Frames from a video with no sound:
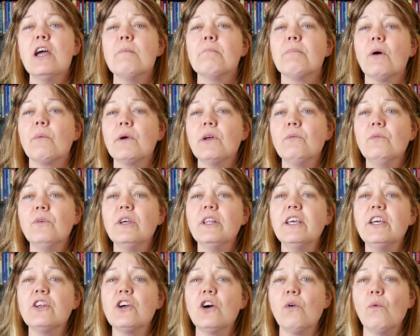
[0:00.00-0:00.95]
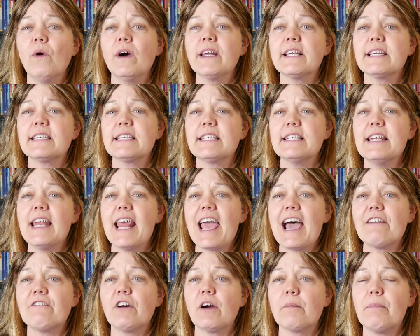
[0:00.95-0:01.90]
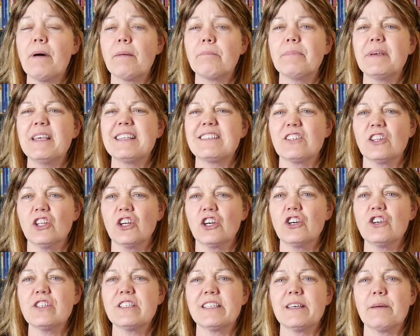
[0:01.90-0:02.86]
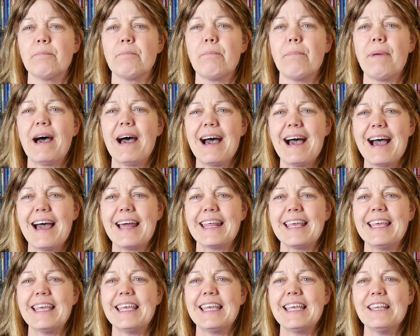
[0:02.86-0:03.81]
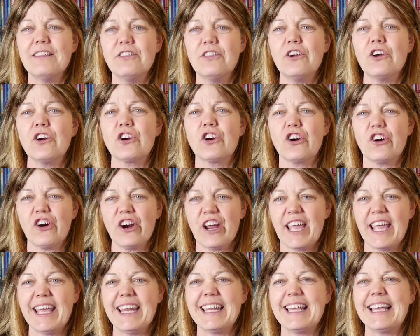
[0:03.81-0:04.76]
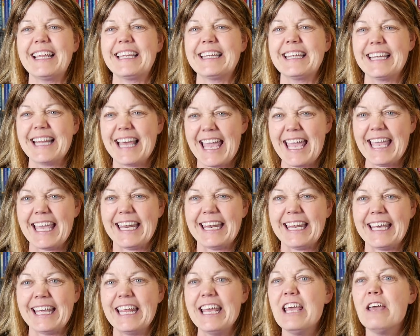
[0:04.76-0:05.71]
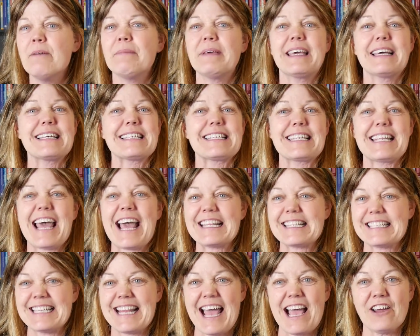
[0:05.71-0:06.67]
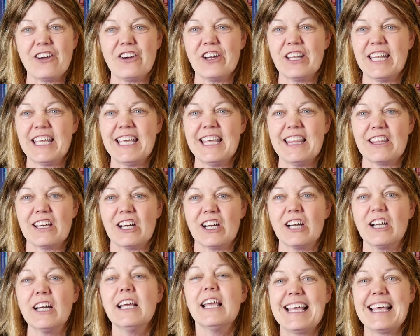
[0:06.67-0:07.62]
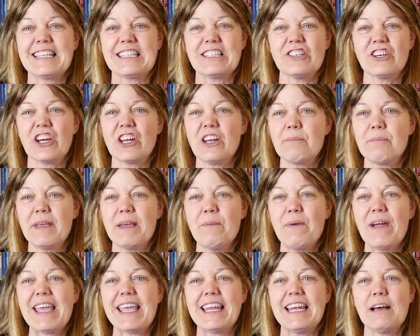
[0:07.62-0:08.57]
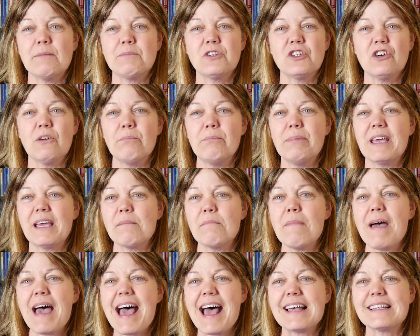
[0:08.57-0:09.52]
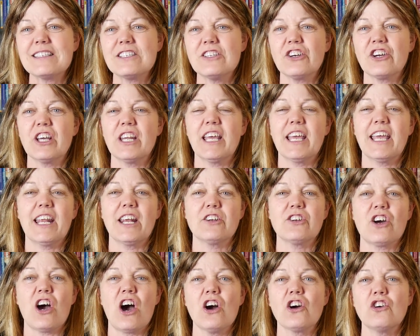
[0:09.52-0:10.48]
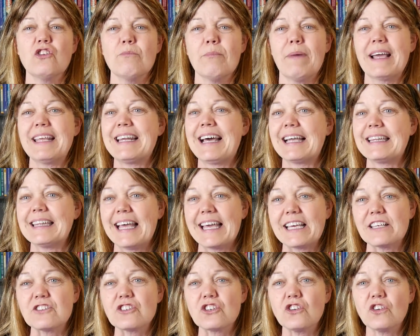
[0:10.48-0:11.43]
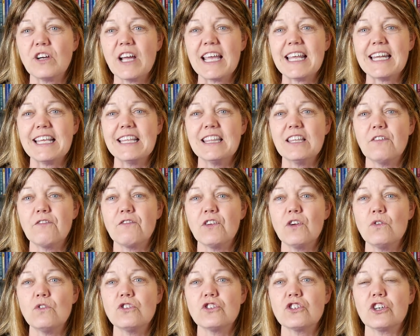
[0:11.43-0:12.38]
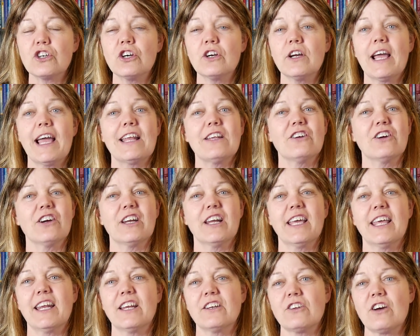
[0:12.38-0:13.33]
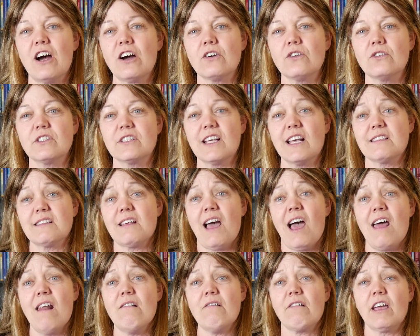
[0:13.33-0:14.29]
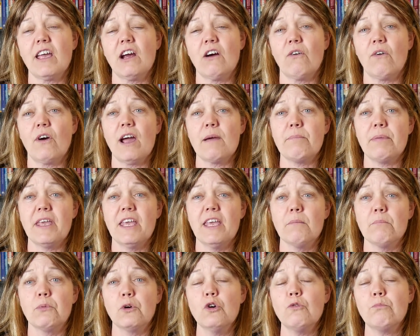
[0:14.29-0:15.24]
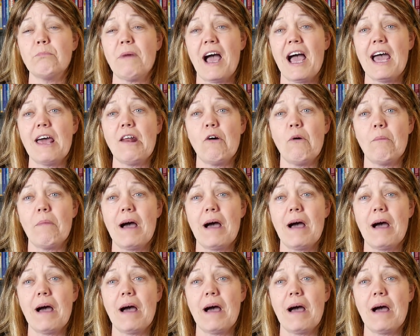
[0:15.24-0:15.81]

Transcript: But we really don't want to have our puppies learn to potty in their crate and lay in it, because that's not good either. If you're going to be waking up to a big mess, you're going to get a dog who might not like his crate in the future, and you're going to get a dog who says, I don't care where I pee and poop, I don't